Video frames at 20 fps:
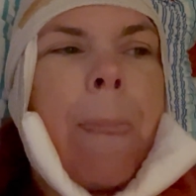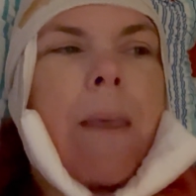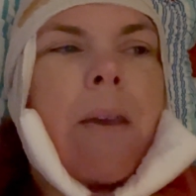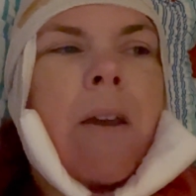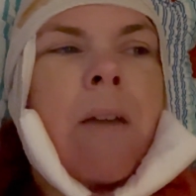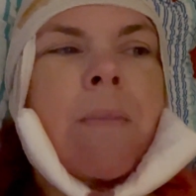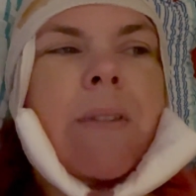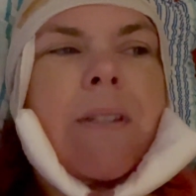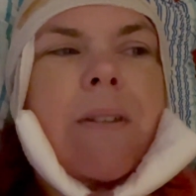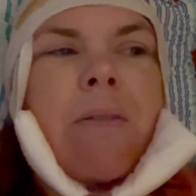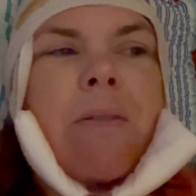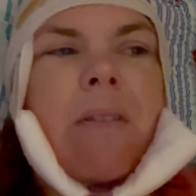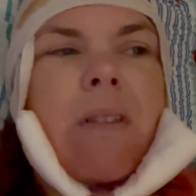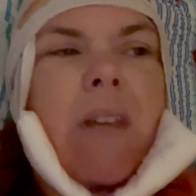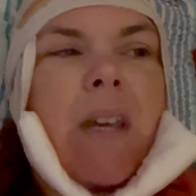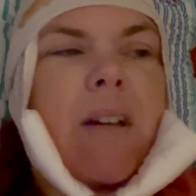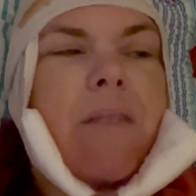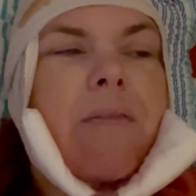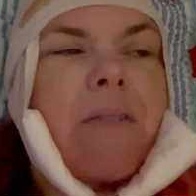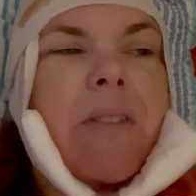I'm so
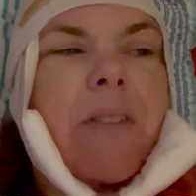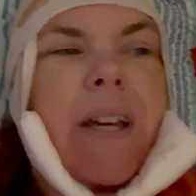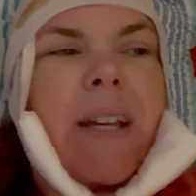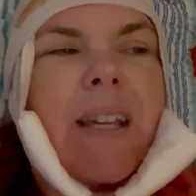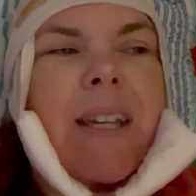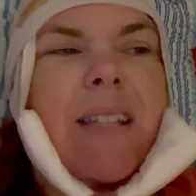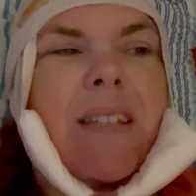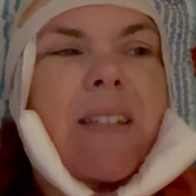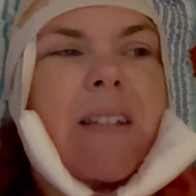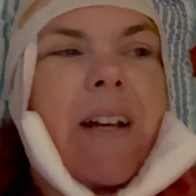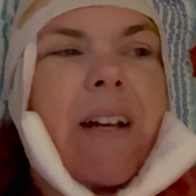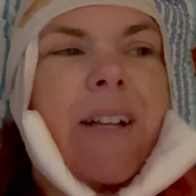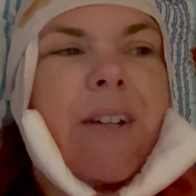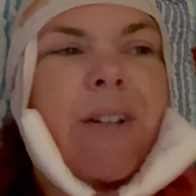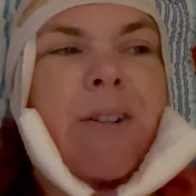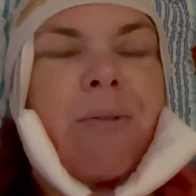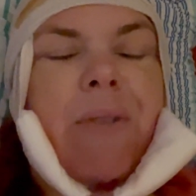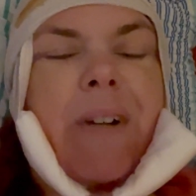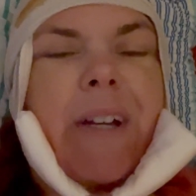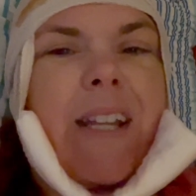thankful that he's not a
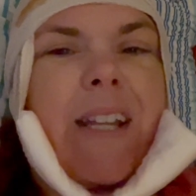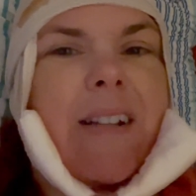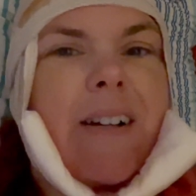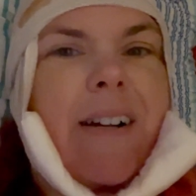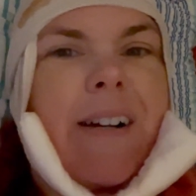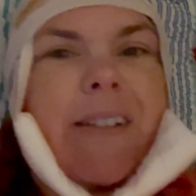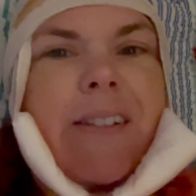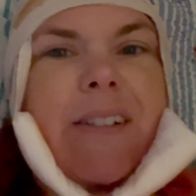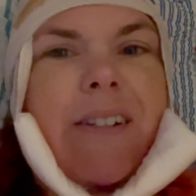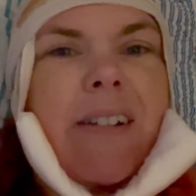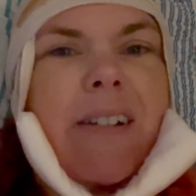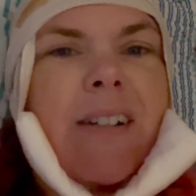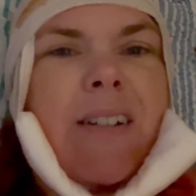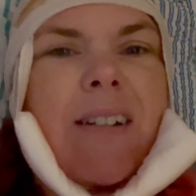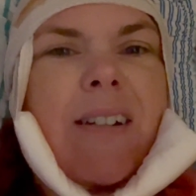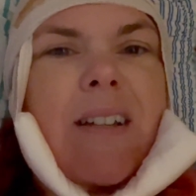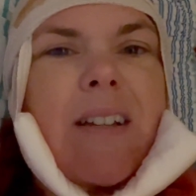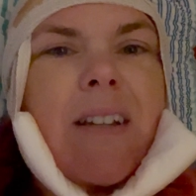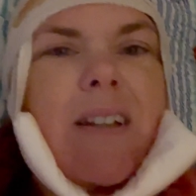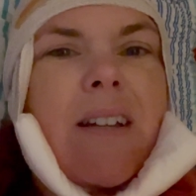greedy doctor,
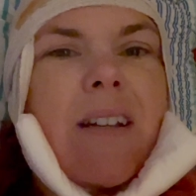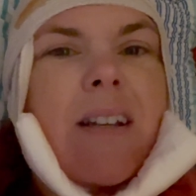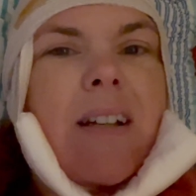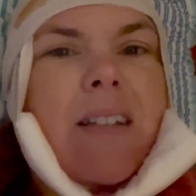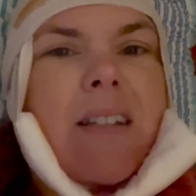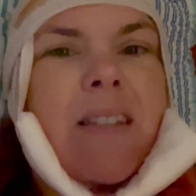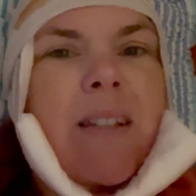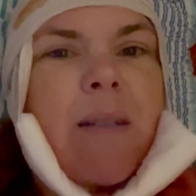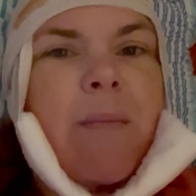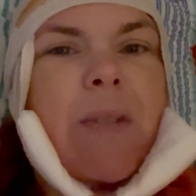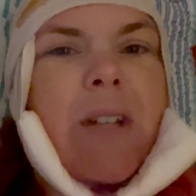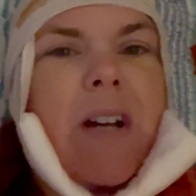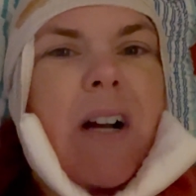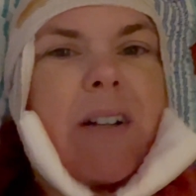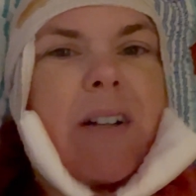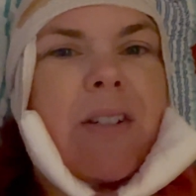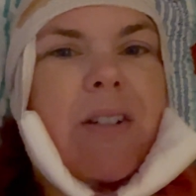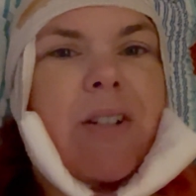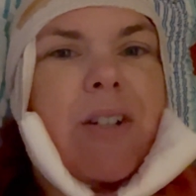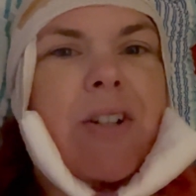because some
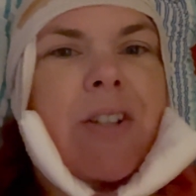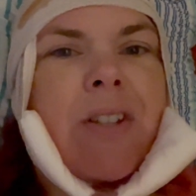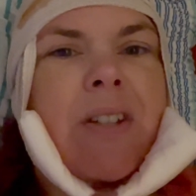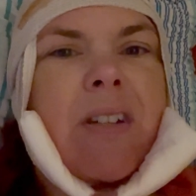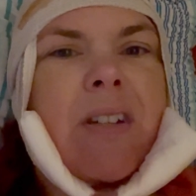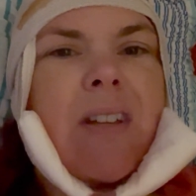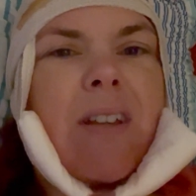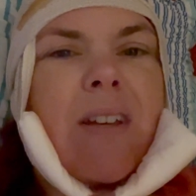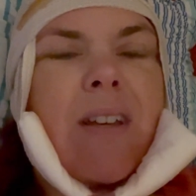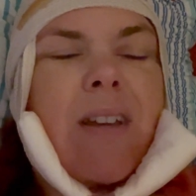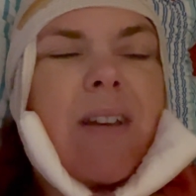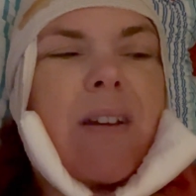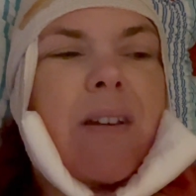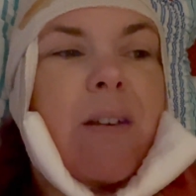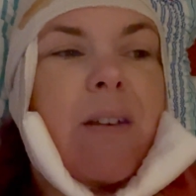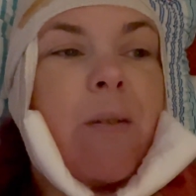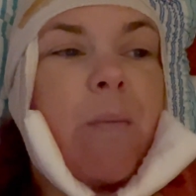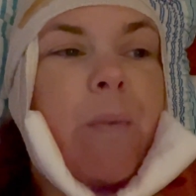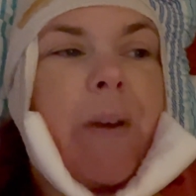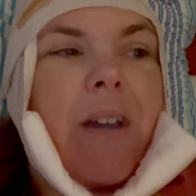doctors,
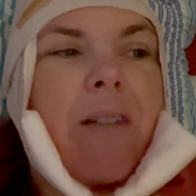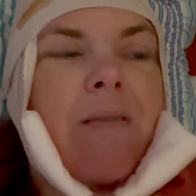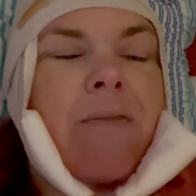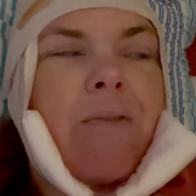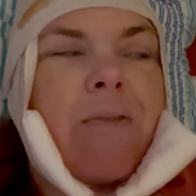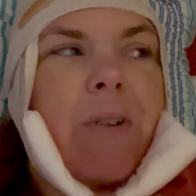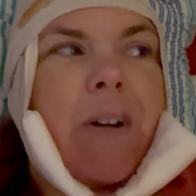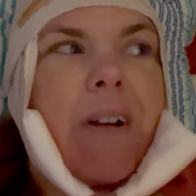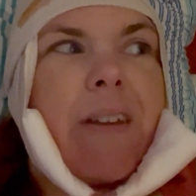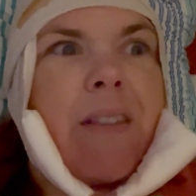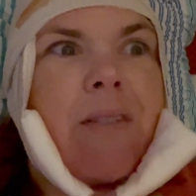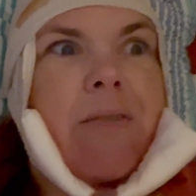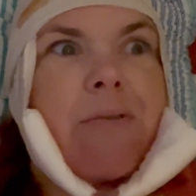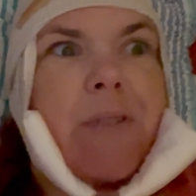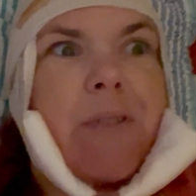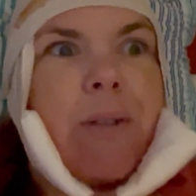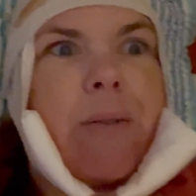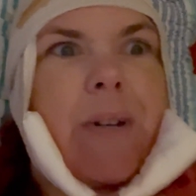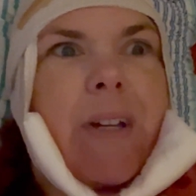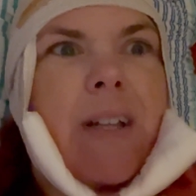you paid for it, they'll
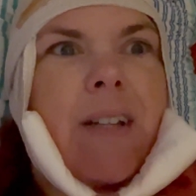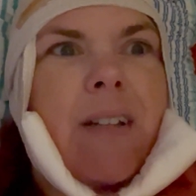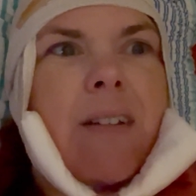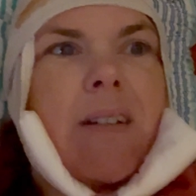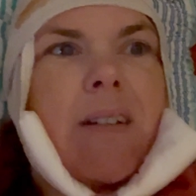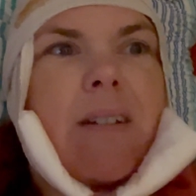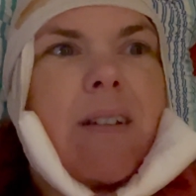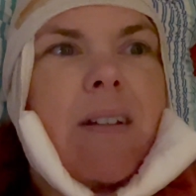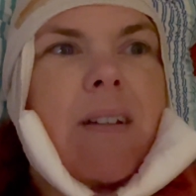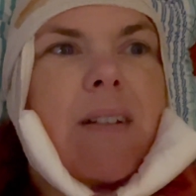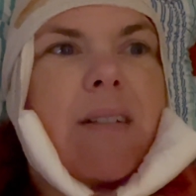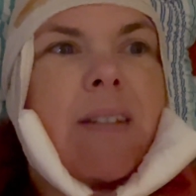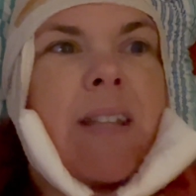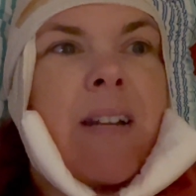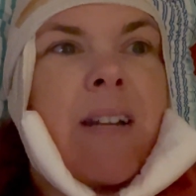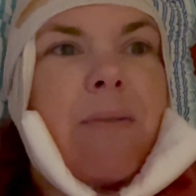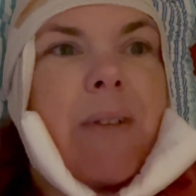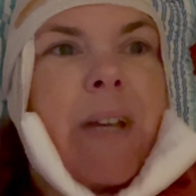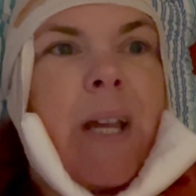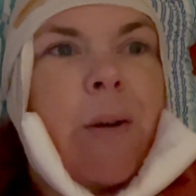do it. They
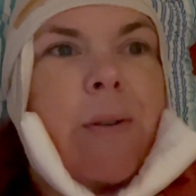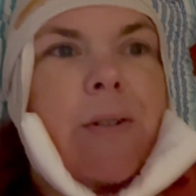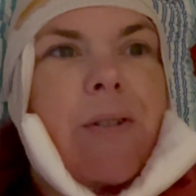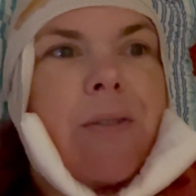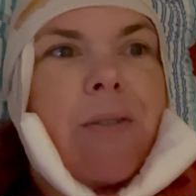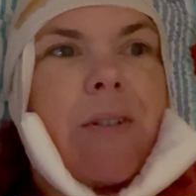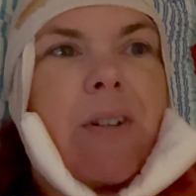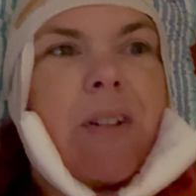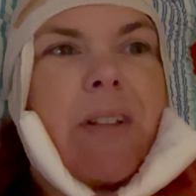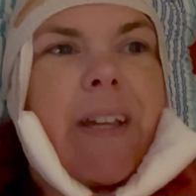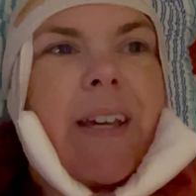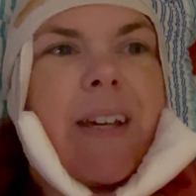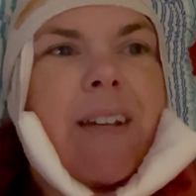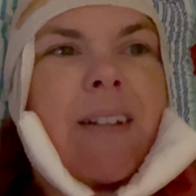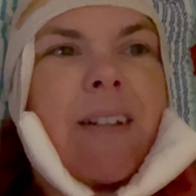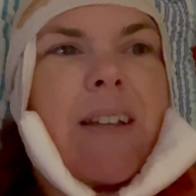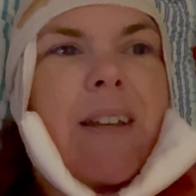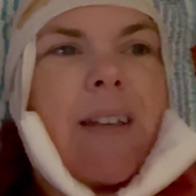don't care what you look like.